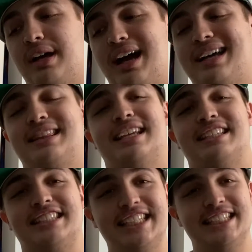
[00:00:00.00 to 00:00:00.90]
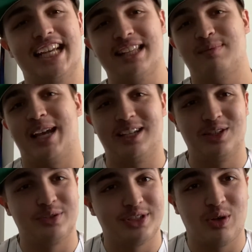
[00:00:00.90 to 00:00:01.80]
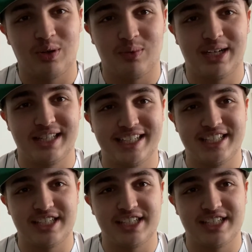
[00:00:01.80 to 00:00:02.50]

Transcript: I think DJ LeMahieu is going to win it this